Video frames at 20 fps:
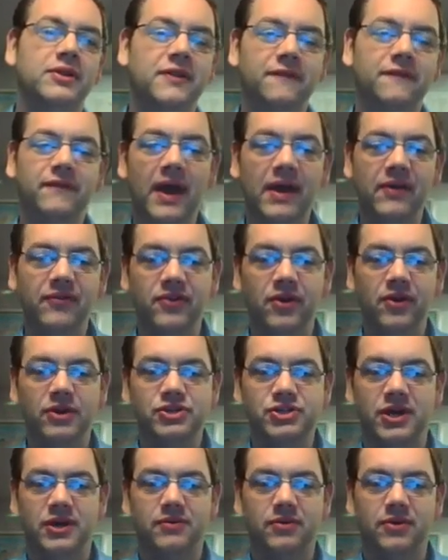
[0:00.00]
the five-star
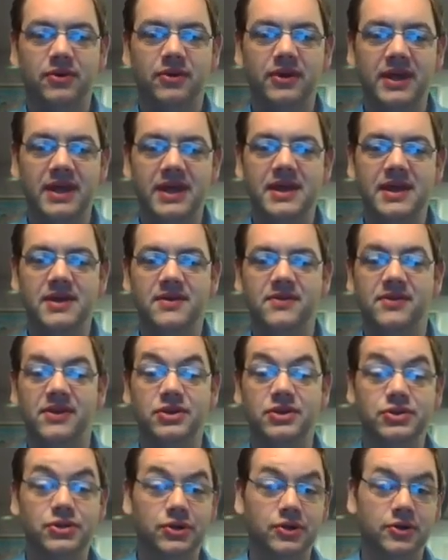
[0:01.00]
general is
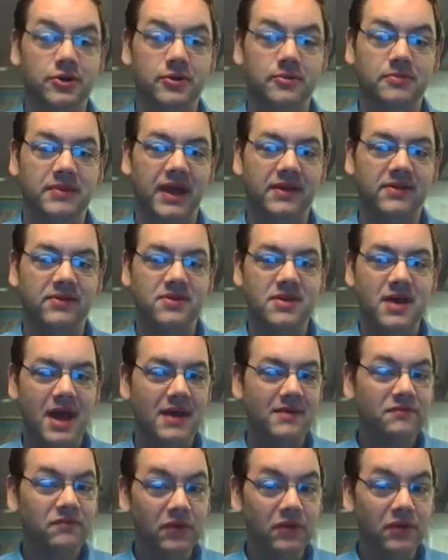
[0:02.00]
a term that's not